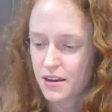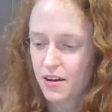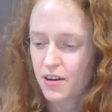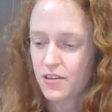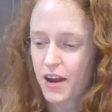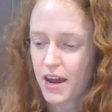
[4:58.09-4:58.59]

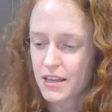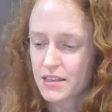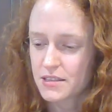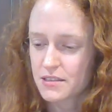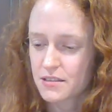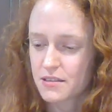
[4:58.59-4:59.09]
All
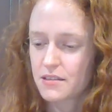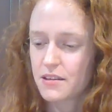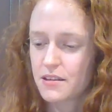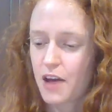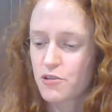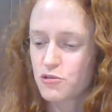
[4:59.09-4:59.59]
right.
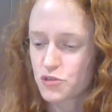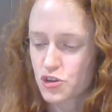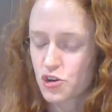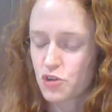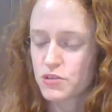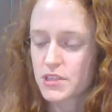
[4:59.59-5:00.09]
Arush,
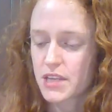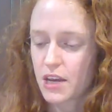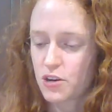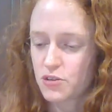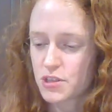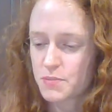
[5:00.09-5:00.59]
ghosts
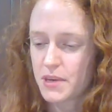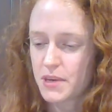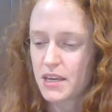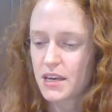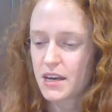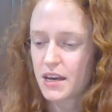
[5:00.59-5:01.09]
cannot
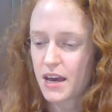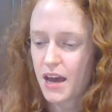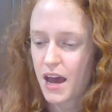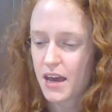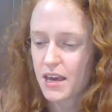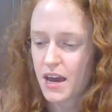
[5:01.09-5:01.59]
speak.
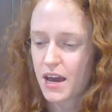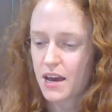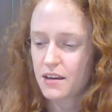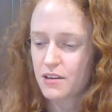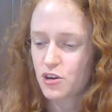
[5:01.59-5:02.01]
Ahaya,